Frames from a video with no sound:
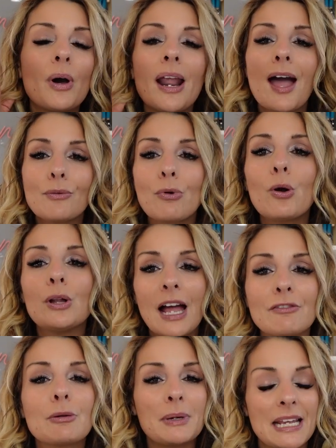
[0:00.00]
what role
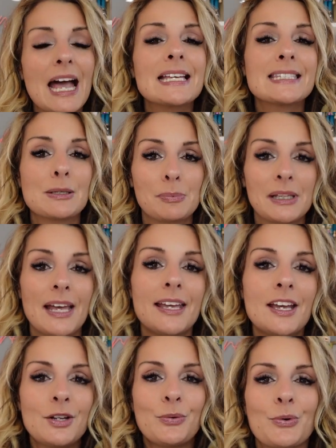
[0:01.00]
everybody has to
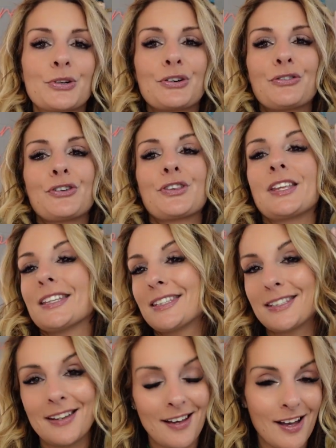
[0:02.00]
play in order for
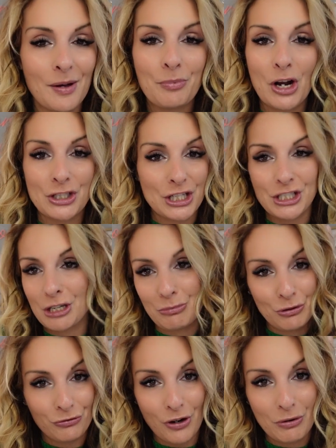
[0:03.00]
this project to
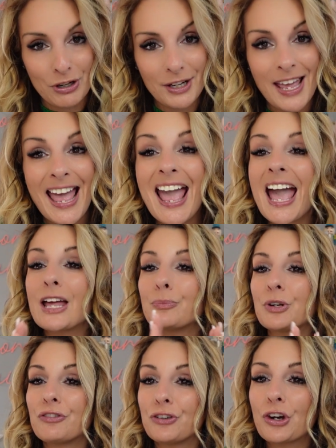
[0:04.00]
move forward. And
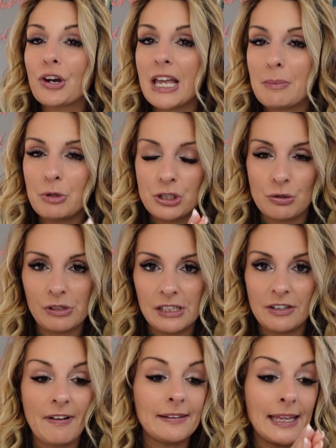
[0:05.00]
when you're able to really
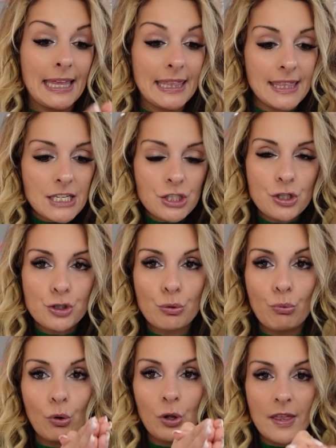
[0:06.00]
define, like, this is
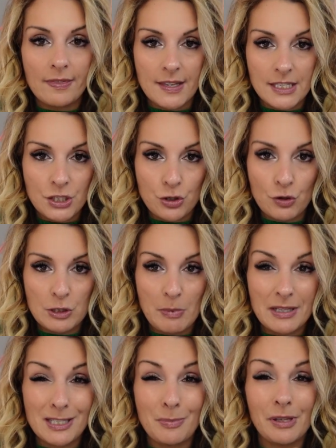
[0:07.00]
your role and this is your
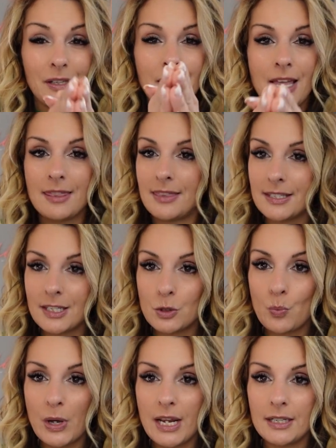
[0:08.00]
responsibility and this
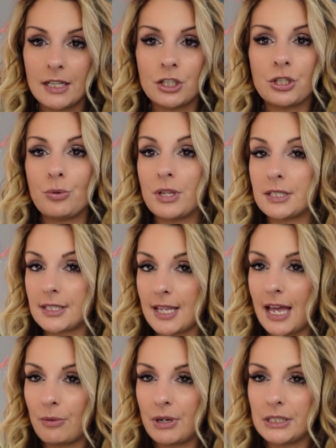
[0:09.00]
is what I need you, this is
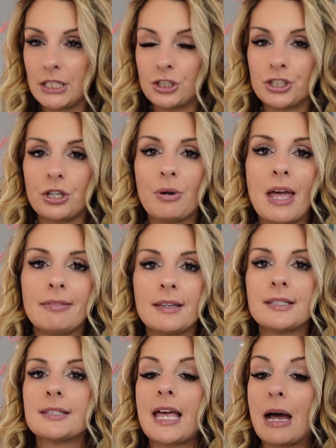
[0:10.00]
how I need you, and
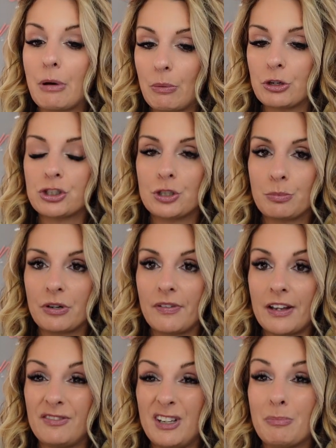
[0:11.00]
this is how I want you to
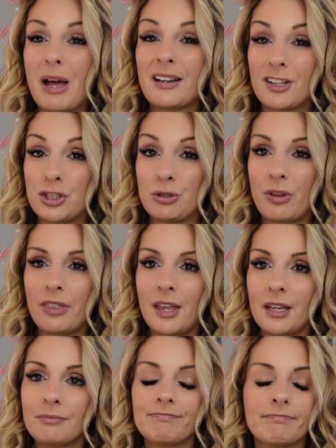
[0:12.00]
provide feedback and do the
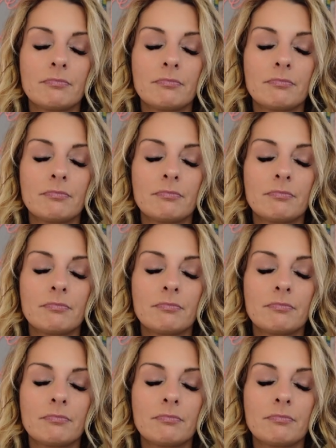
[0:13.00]
thing,